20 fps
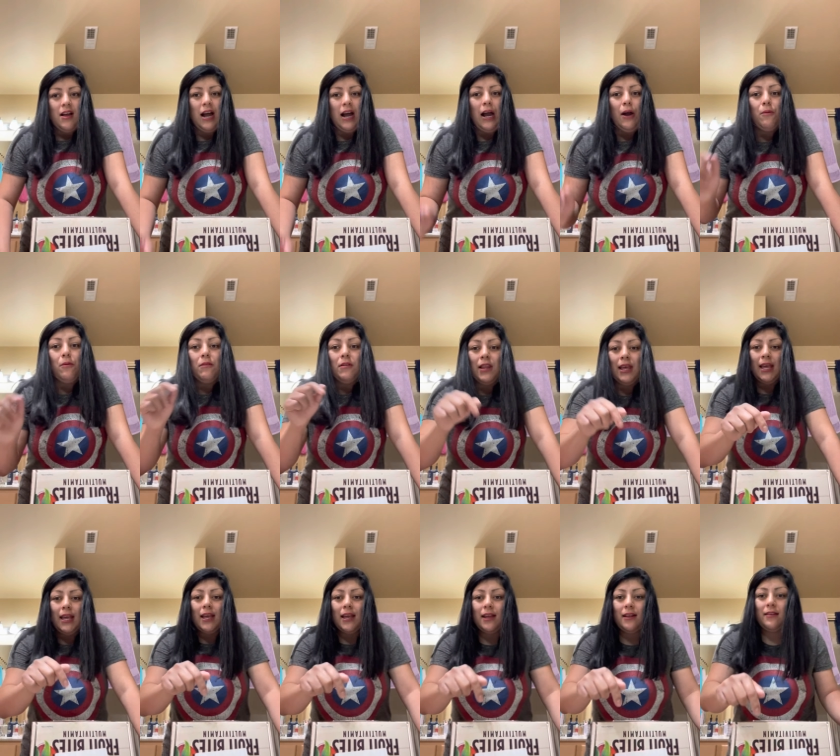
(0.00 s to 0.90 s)
I will
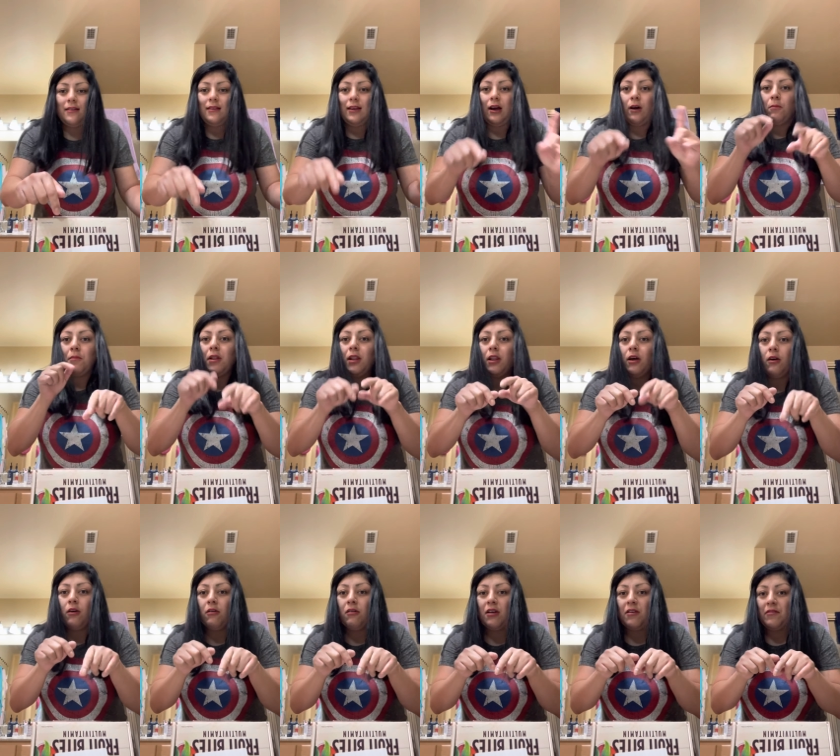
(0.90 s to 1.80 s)
link it down
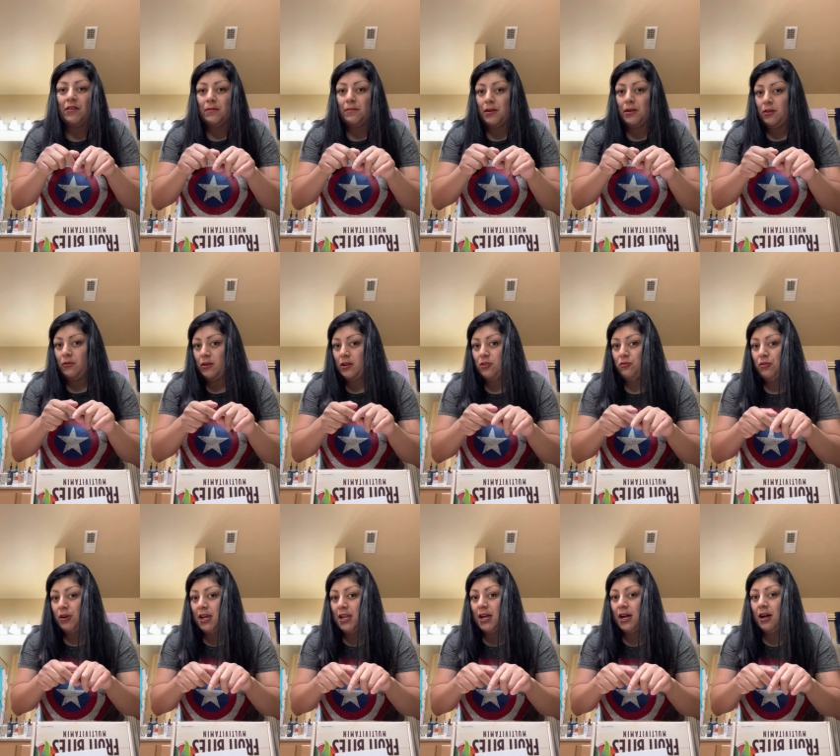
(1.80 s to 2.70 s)
below if anybody want to
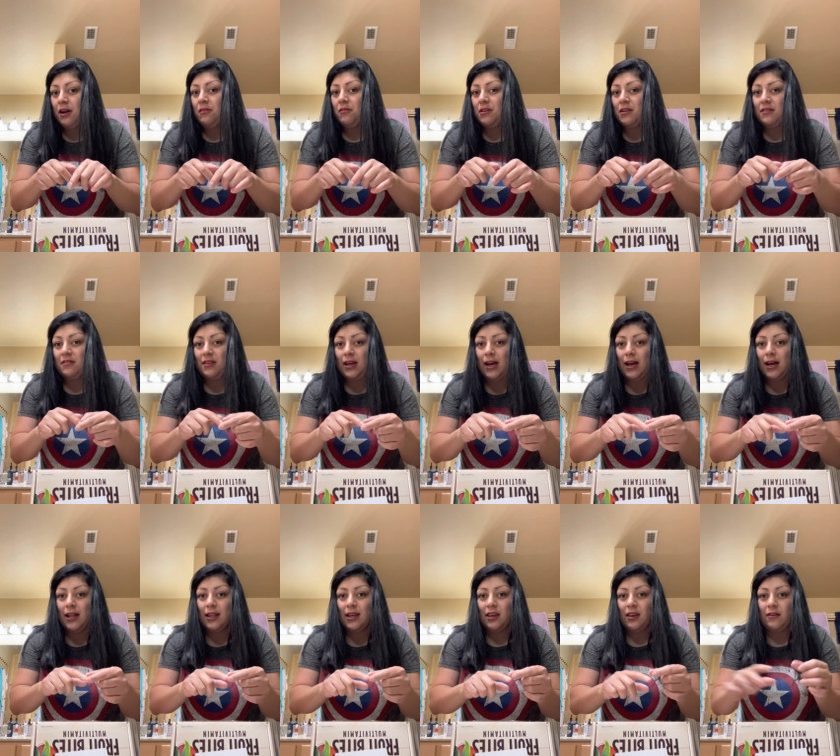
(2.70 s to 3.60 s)
try it out. It's
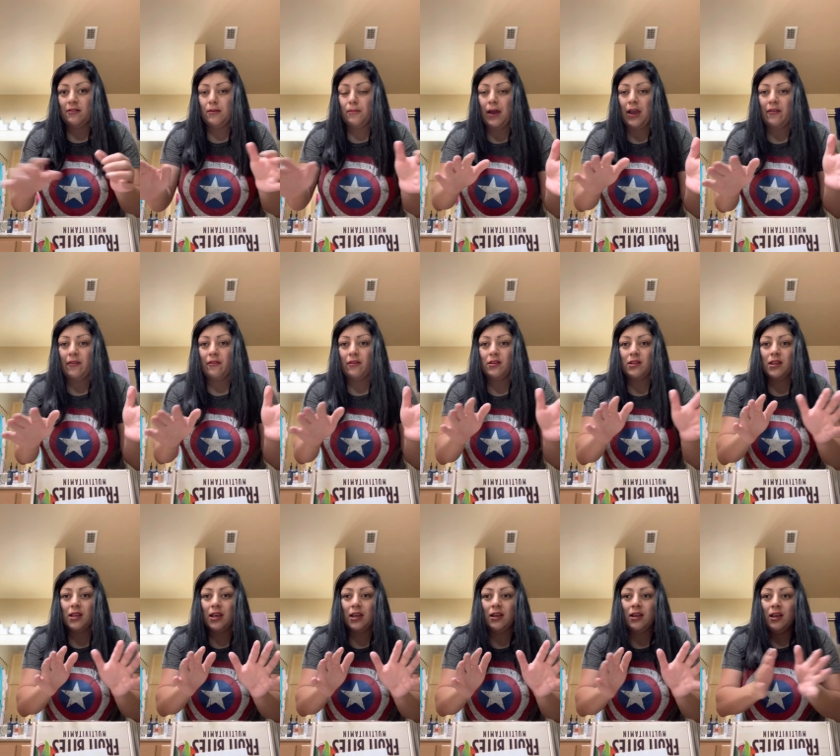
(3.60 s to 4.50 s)
not like you have to pay for
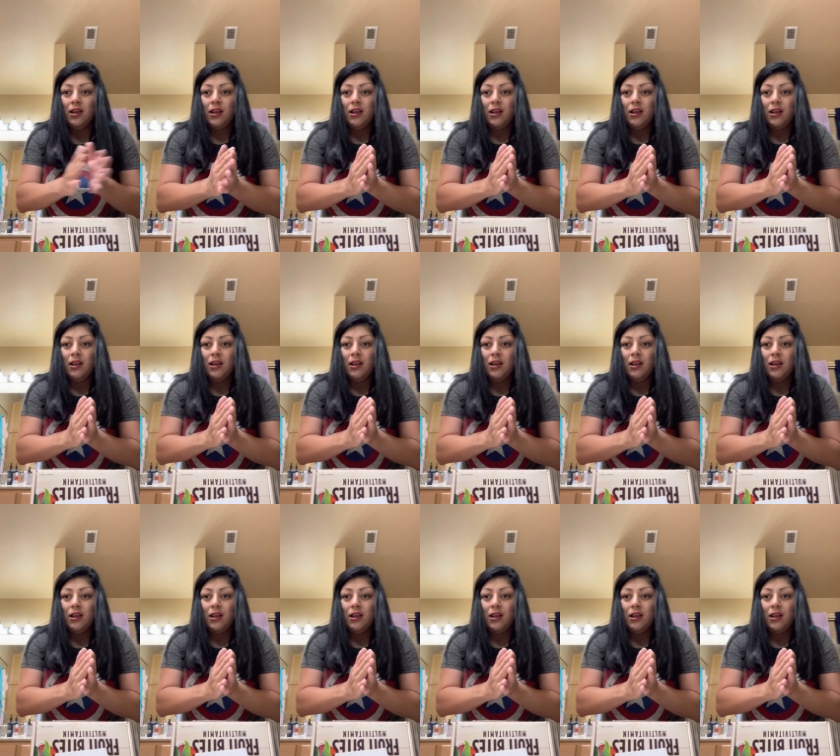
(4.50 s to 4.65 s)
anything.